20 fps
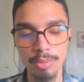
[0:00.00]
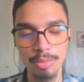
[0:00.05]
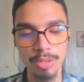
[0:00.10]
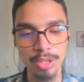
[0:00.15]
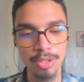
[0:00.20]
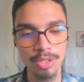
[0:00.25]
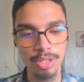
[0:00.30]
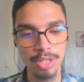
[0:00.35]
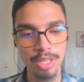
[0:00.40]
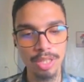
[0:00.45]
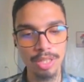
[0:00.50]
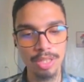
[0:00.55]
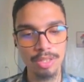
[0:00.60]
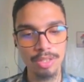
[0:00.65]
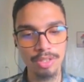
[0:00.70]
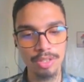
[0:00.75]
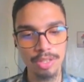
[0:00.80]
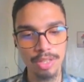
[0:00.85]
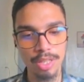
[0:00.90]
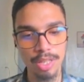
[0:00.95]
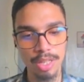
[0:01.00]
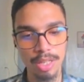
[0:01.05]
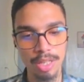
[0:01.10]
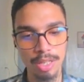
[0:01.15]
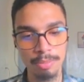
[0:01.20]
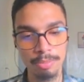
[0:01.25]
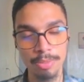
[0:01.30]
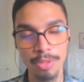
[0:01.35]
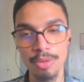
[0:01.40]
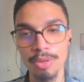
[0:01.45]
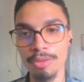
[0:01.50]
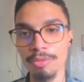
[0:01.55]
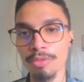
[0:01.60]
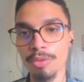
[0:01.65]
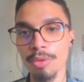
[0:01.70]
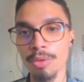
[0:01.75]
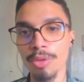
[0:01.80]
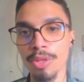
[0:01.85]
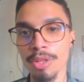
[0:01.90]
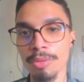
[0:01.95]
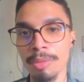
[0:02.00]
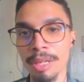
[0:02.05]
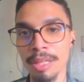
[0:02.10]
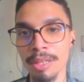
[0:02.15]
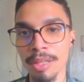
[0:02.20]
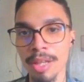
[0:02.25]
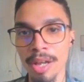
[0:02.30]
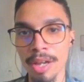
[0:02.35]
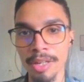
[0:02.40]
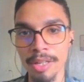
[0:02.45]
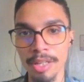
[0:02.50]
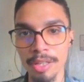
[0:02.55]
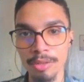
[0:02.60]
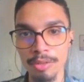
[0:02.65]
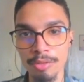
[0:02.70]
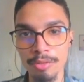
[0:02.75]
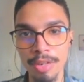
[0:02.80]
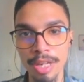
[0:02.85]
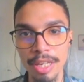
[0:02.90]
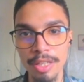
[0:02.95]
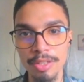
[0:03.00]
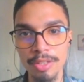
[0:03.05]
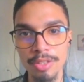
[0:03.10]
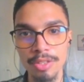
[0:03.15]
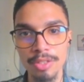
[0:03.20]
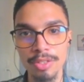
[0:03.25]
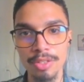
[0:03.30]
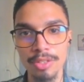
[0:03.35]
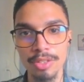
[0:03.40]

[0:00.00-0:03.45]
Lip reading: which is a beautiful command line interface